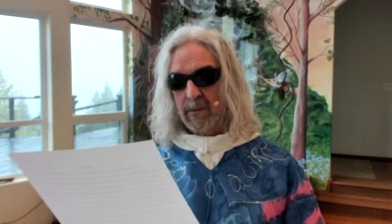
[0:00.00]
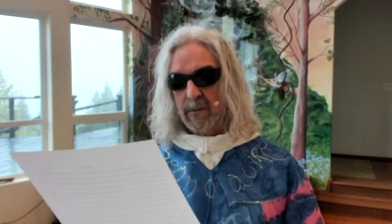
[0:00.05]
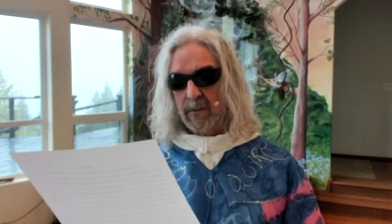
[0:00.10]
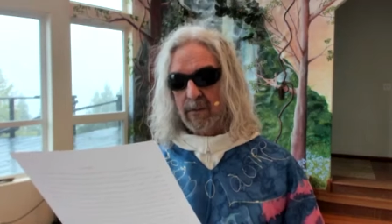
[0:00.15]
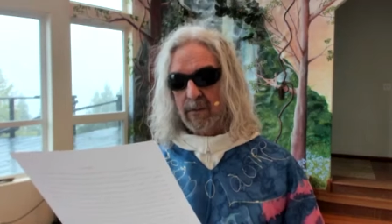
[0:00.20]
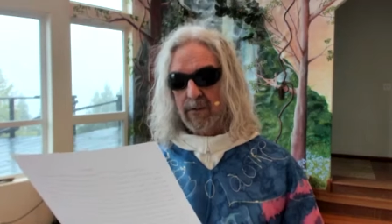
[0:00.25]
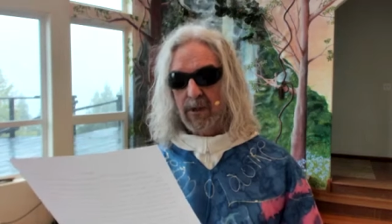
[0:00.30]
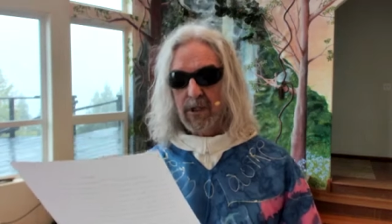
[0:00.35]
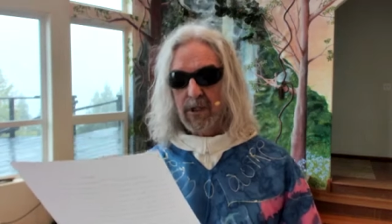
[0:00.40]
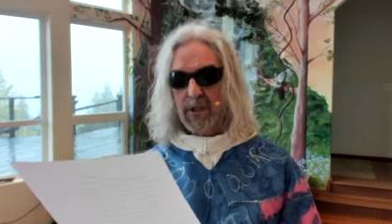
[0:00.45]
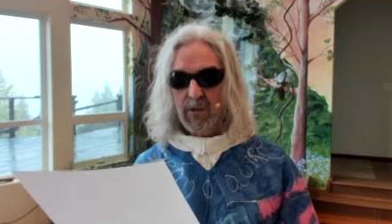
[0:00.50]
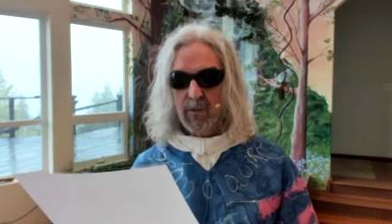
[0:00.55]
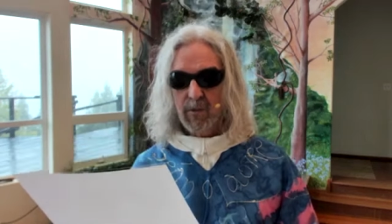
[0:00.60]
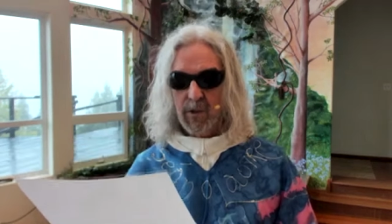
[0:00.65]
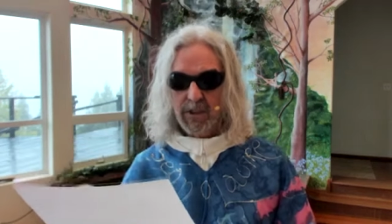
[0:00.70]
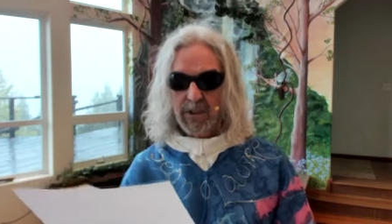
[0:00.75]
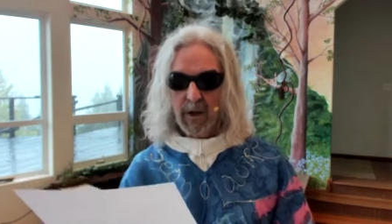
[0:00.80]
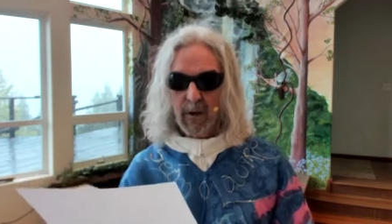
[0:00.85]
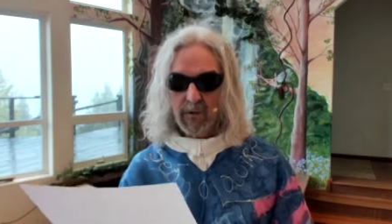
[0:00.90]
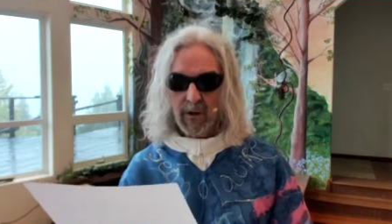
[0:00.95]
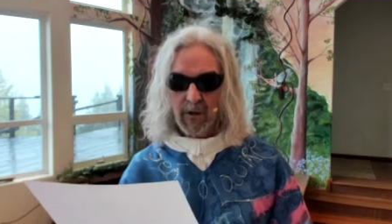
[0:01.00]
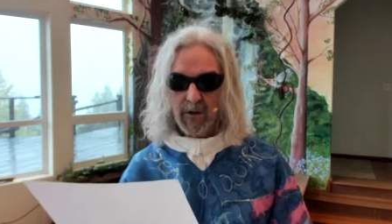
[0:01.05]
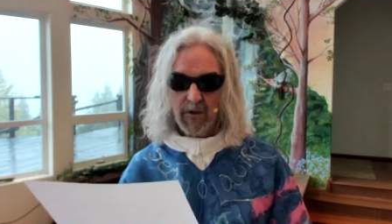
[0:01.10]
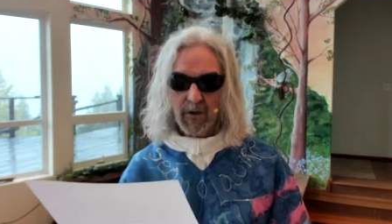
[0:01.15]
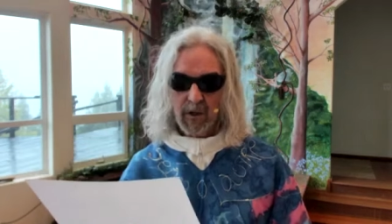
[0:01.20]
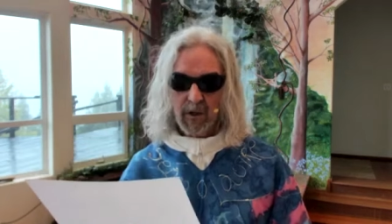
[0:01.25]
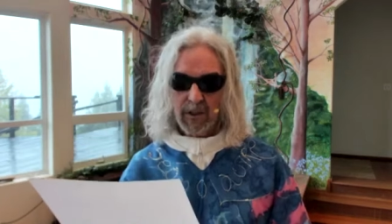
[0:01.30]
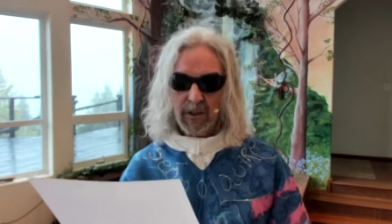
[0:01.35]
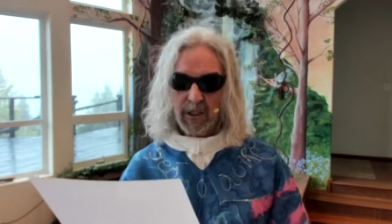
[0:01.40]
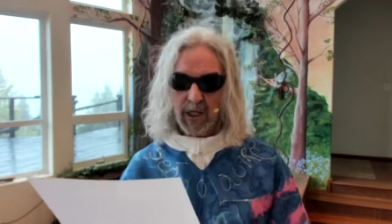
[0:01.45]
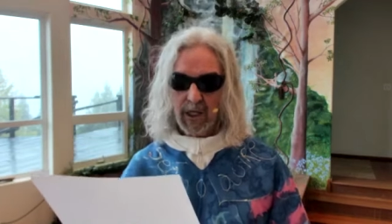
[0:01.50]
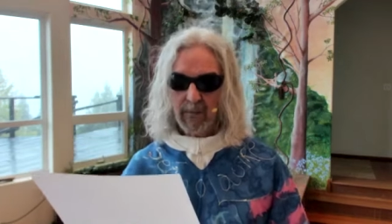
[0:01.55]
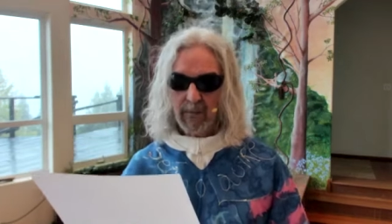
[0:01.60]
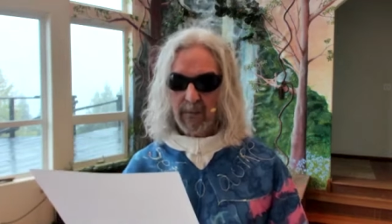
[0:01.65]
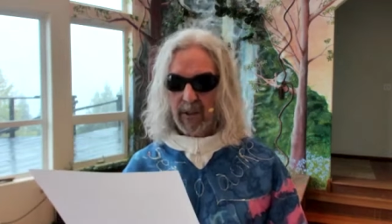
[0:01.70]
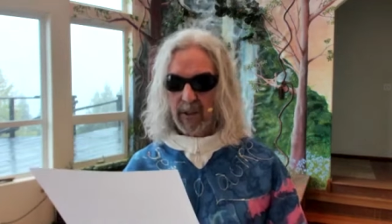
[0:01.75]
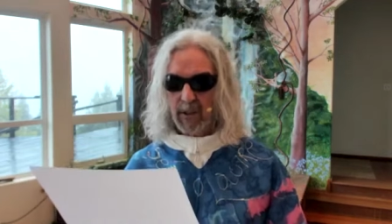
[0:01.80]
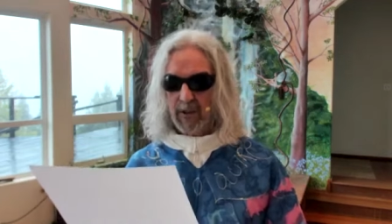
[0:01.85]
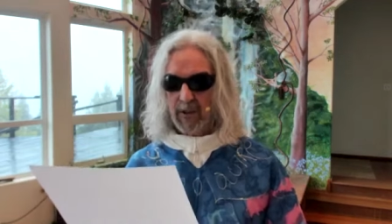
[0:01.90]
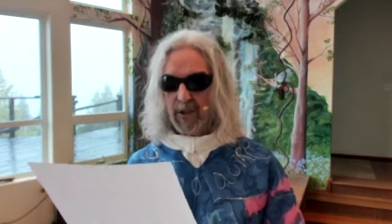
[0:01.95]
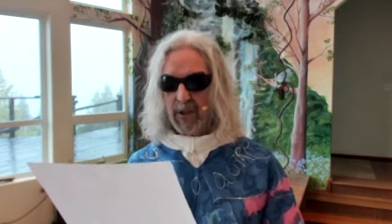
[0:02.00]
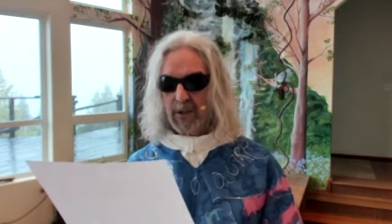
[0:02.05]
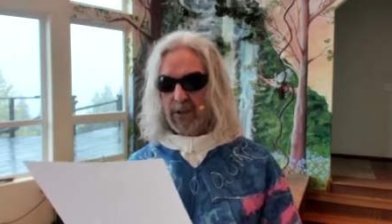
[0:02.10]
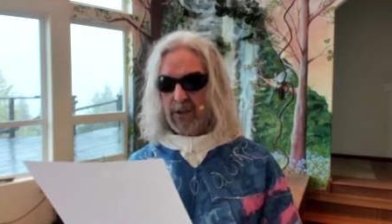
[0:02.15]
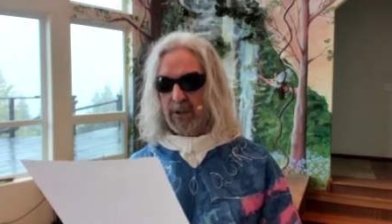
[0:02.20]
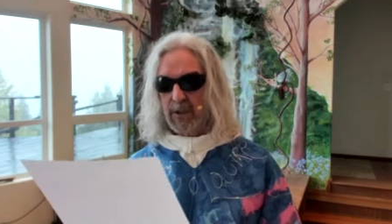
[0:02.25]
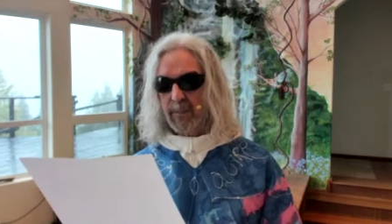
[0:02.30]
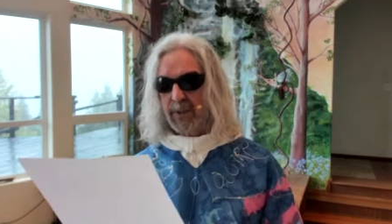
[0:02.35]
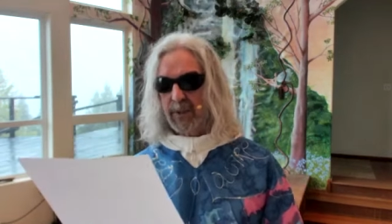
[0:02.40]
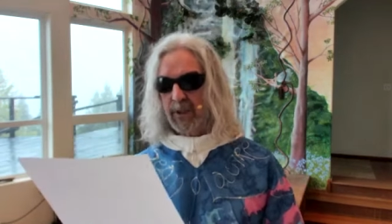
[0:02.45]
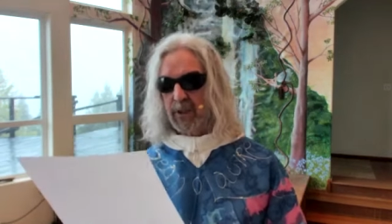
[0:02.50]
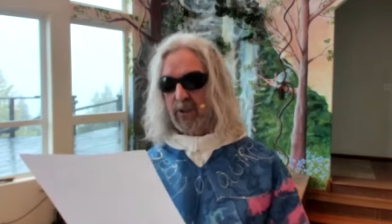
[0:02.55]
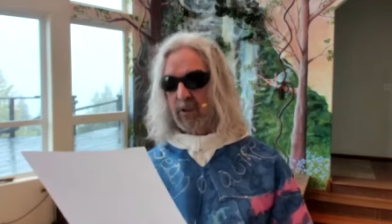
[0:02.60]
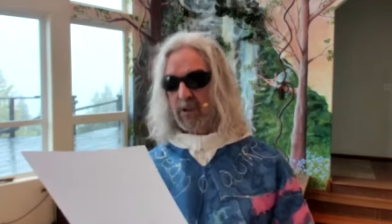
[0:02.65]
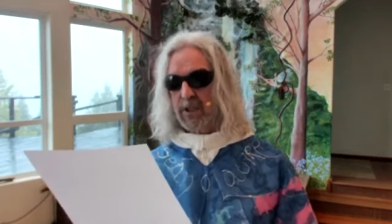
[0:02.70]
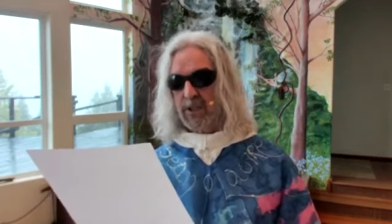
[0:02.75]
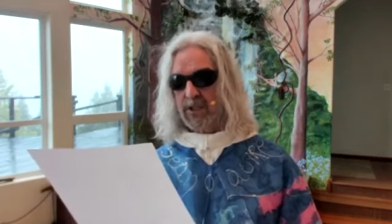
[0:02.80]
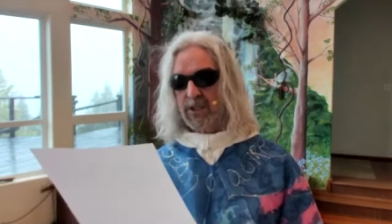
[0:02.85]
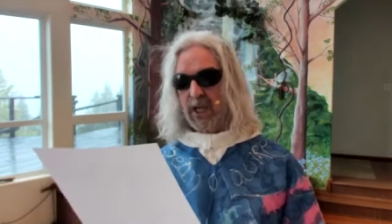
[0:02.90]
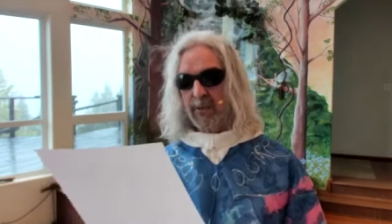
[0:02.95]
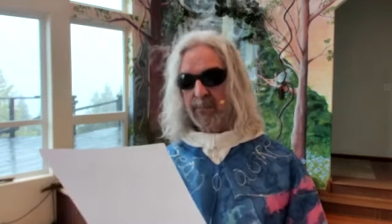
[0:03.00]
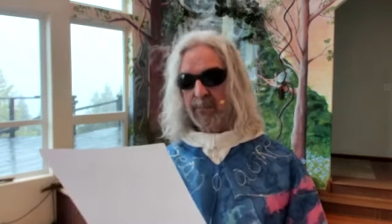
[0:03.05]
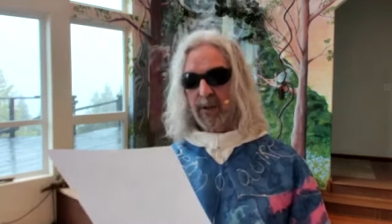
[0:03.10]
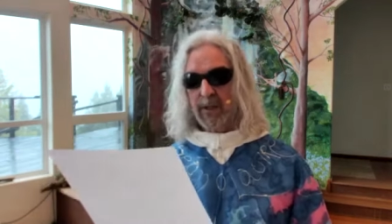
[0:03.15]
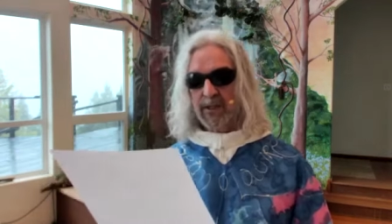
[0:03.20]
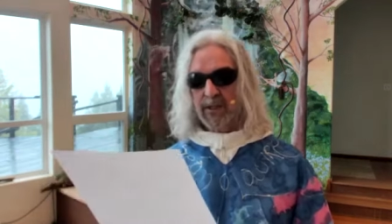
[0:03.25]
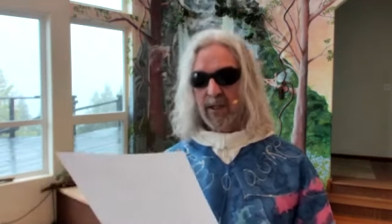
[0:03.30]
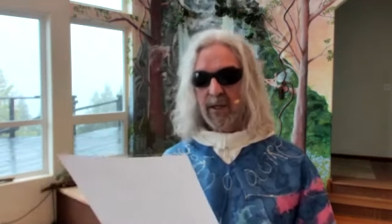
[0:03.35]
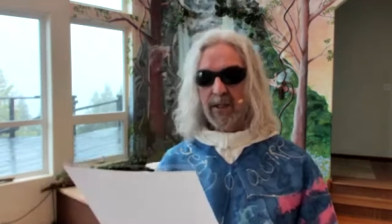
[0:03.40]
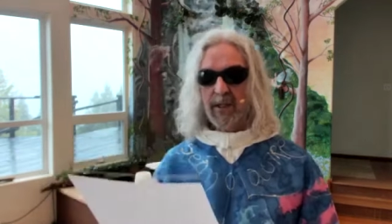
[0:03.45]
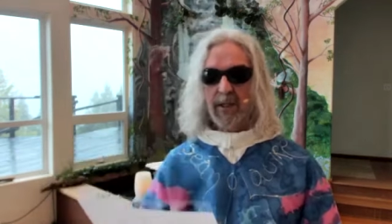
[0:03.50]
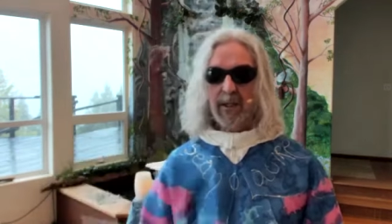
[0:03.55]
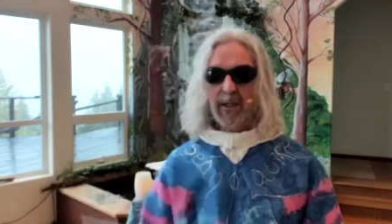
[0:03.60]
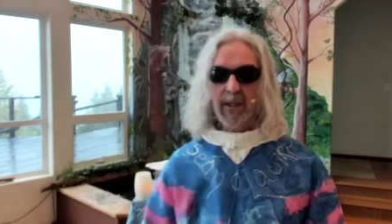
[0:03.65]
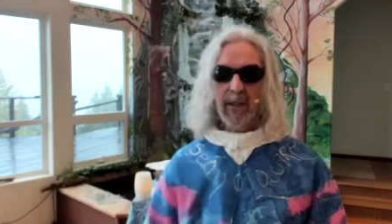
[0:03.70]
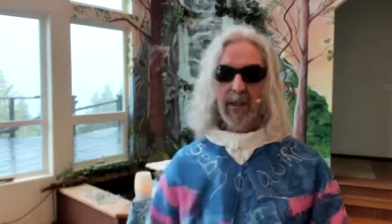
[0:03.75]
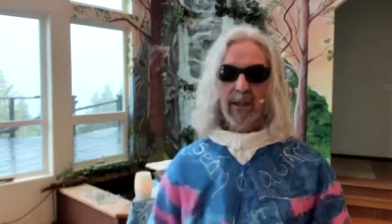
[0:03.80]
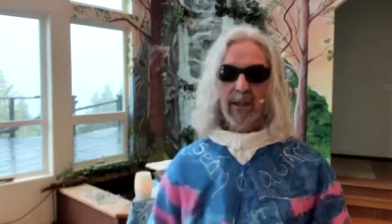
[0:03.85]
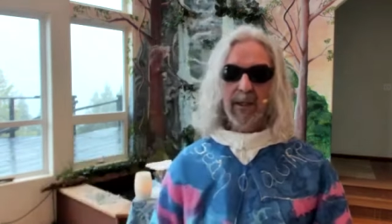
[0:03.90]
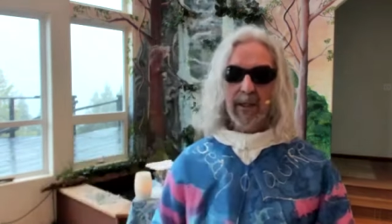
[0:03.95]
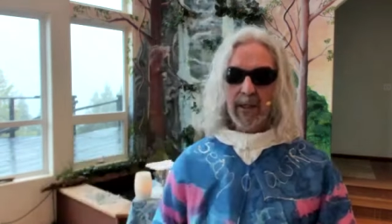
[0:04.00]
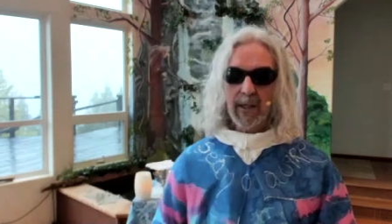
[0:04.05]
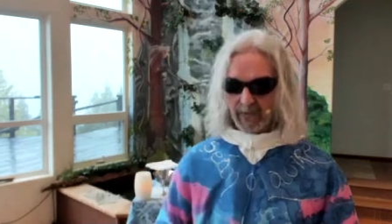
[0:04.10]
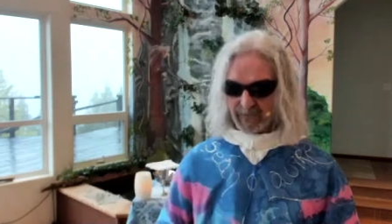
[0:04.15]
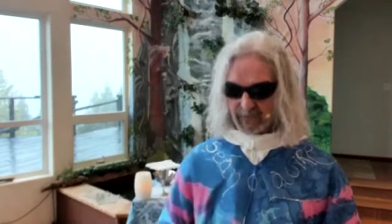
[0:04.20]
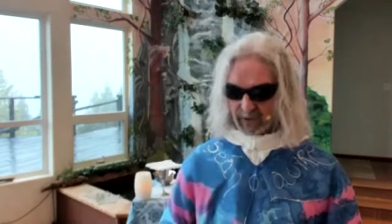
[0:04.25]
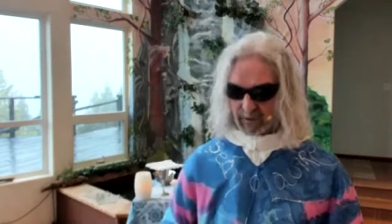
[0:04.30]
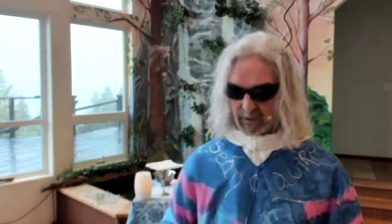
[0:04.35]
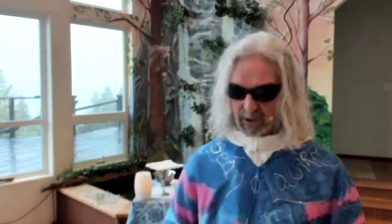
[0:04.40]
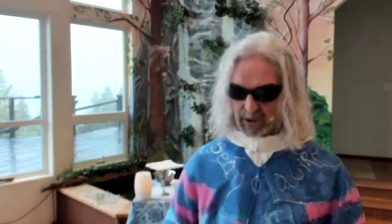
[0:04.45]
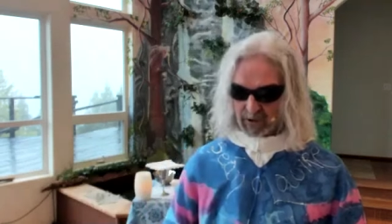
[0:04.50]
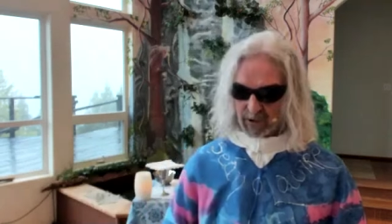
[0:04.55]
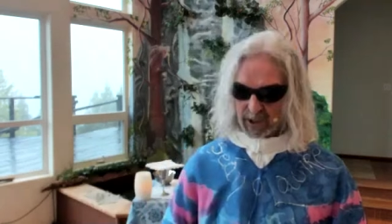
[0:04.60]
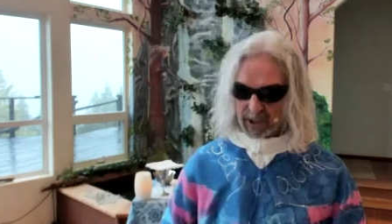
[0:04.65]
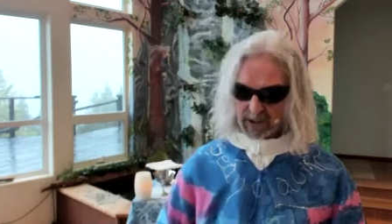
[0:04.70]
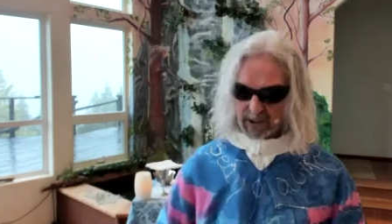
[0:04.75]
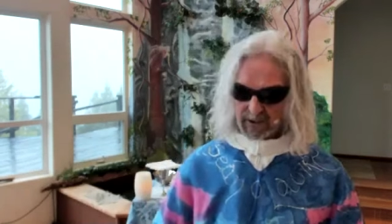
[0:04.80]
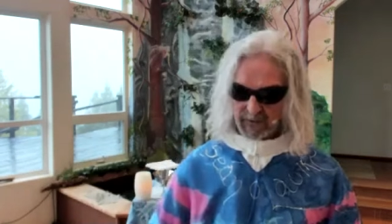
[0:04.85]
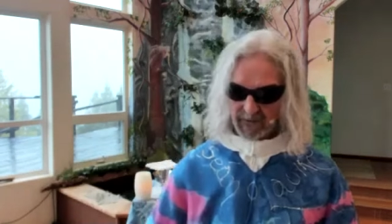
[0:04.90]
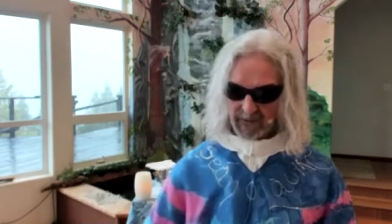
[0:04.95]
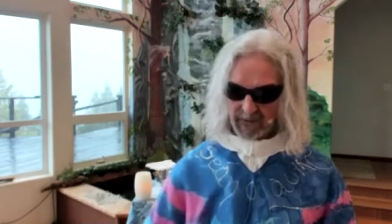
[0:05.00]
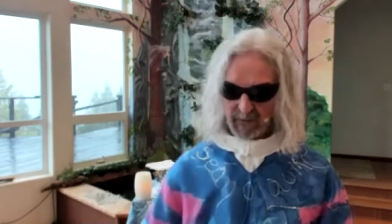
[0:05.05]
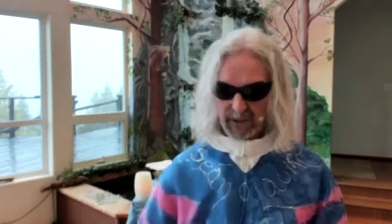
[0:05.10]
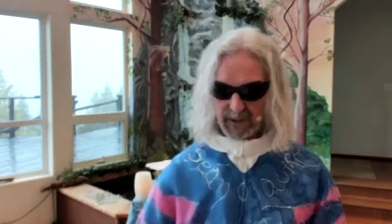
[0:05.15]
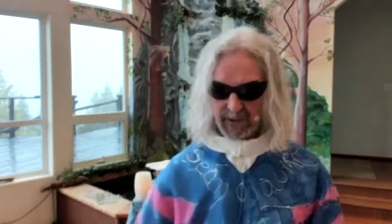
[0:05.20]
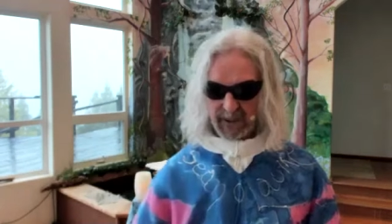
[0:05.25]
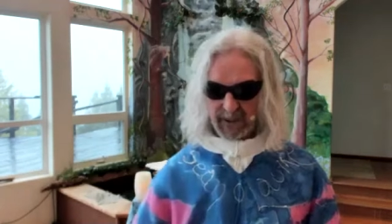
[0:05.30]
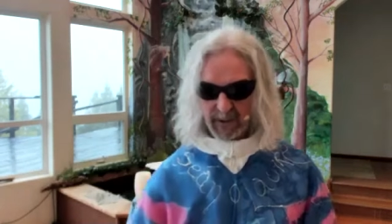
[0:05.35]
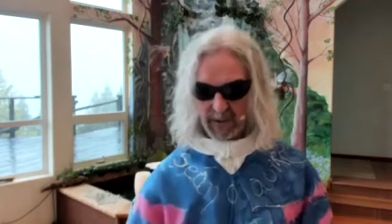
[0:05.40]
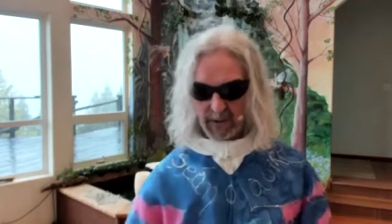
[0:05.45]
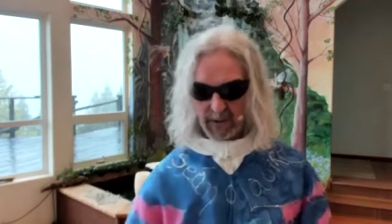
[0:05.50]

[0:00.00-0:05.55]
This was now the third time Jesus appeared to his disciples after he was raised from the dead.